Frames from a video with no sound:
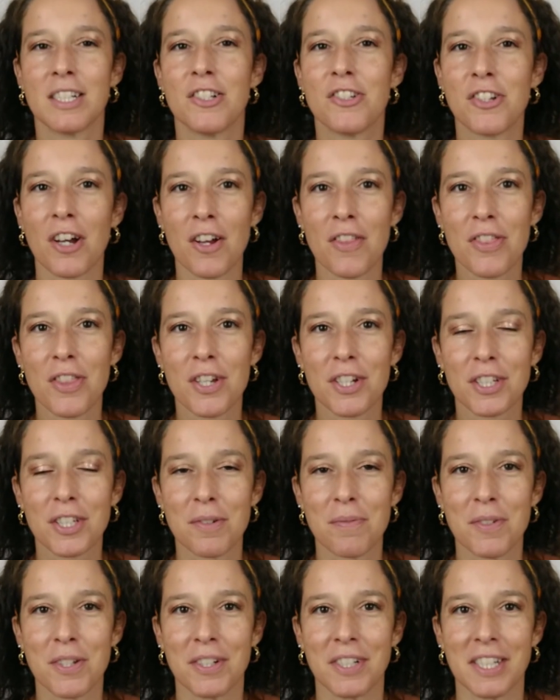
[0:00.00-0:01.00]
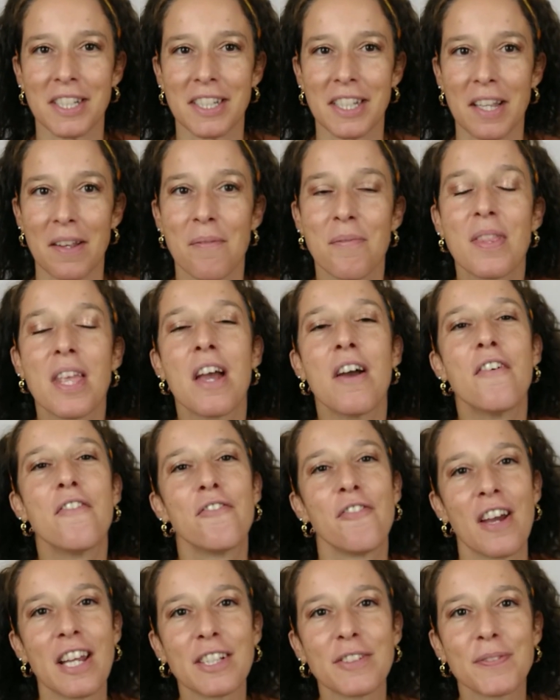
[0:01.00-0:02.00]
join the community.
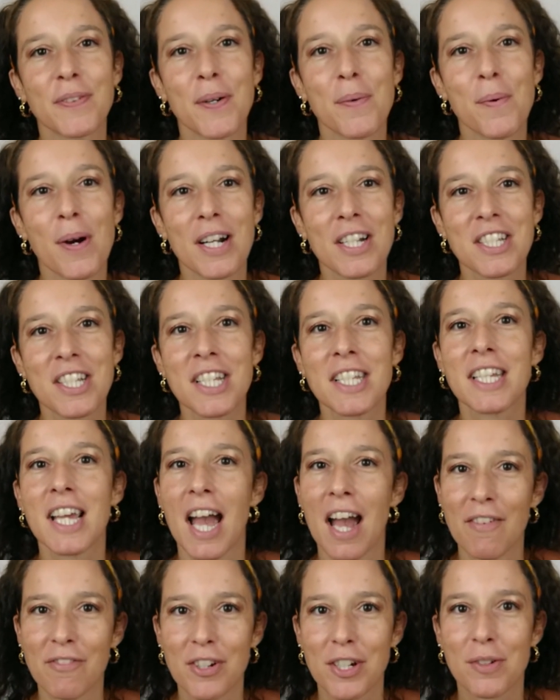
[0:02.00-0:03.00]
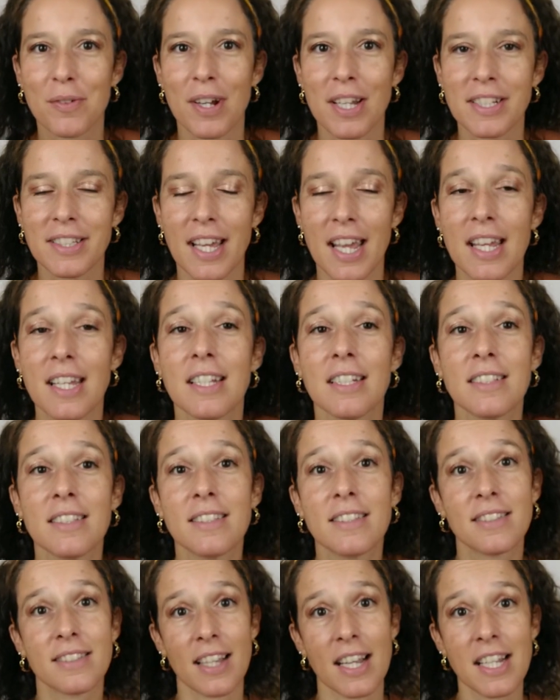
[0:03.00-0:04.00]
Thanks for watching, have a great day,
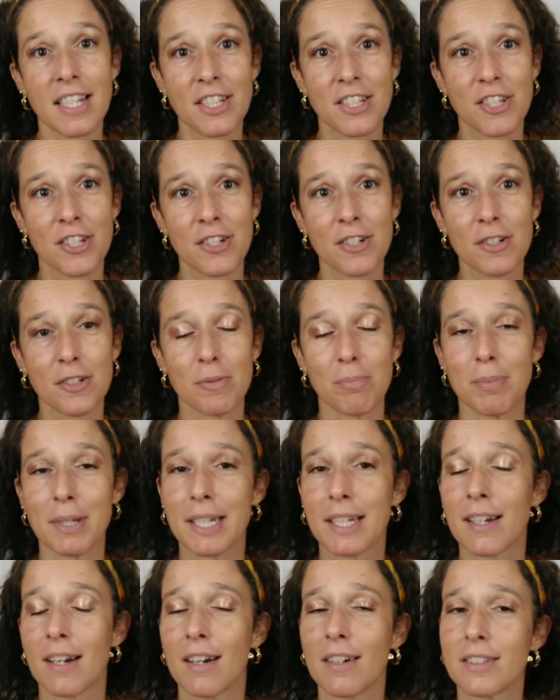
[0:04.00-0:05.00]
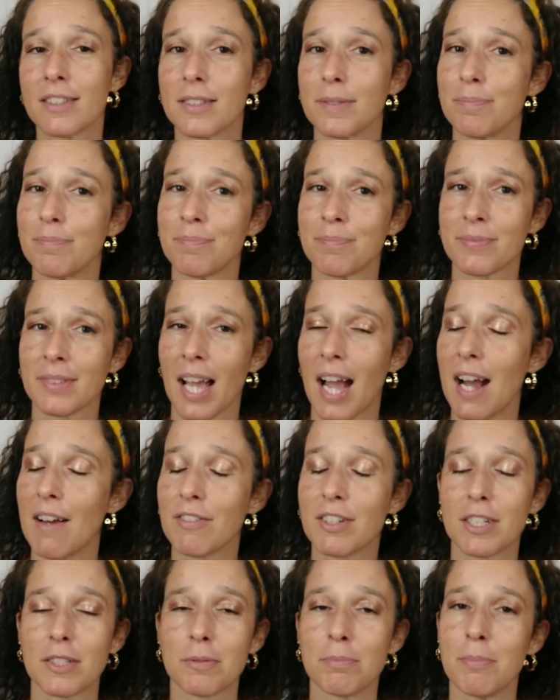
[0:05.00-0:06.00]
stay tuned because
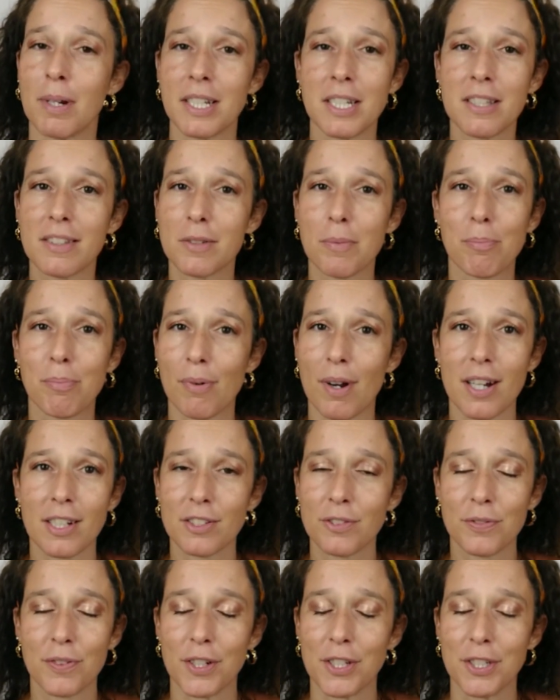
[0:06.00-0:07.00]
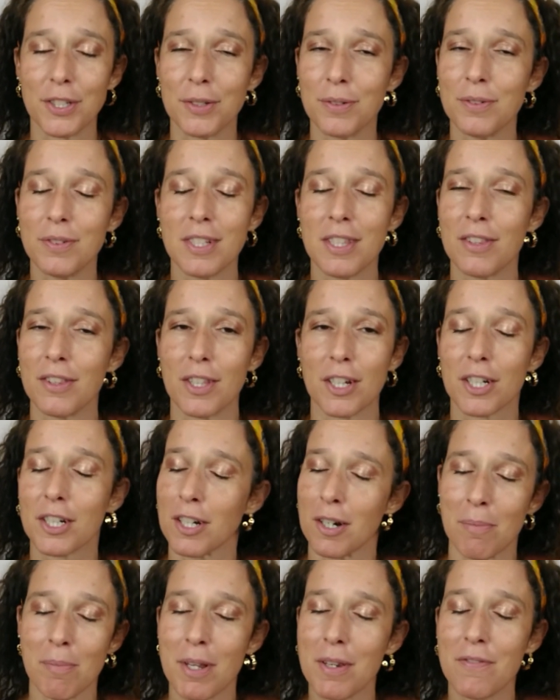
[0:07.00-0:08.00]
I've got many surprises for you in the
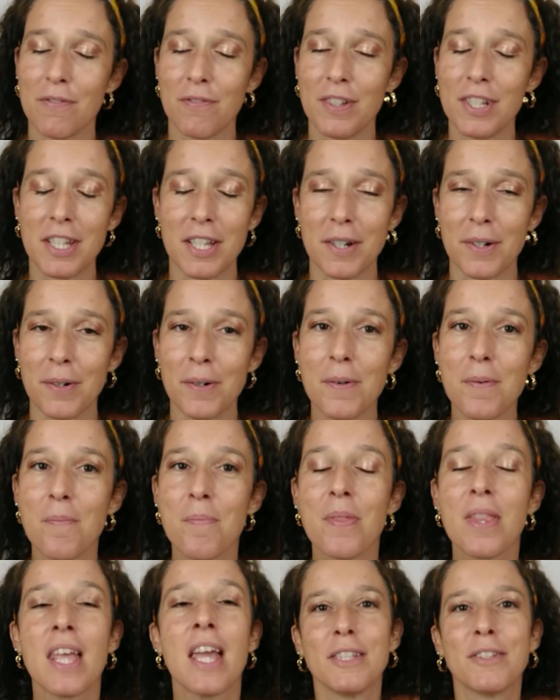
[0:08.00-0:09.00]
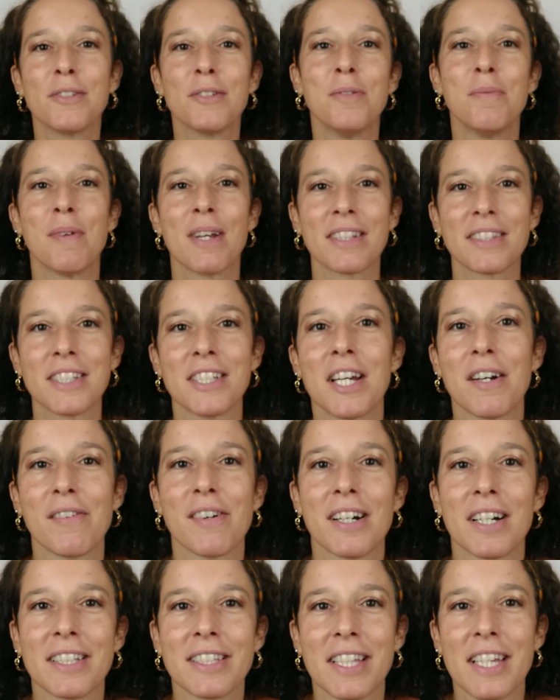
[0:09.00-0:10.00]
coming video. Bisous, merci
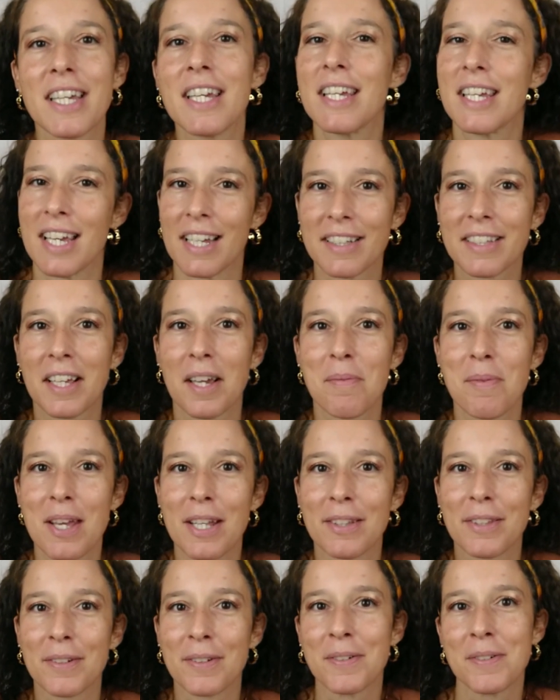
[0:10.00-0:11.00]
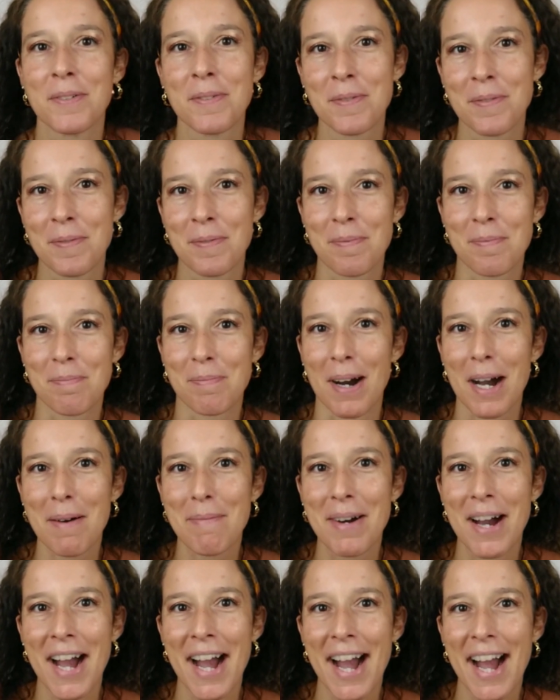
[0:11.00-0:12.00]
d'avoir regardé et à très bientôt.
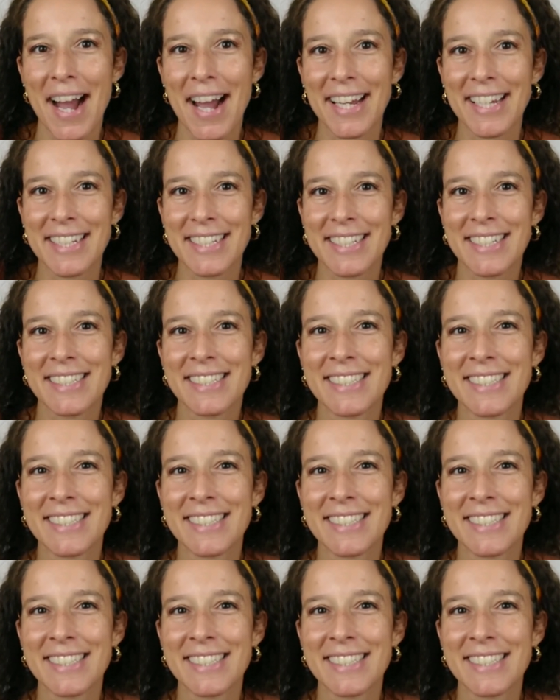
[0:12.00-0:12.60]
Bye bye.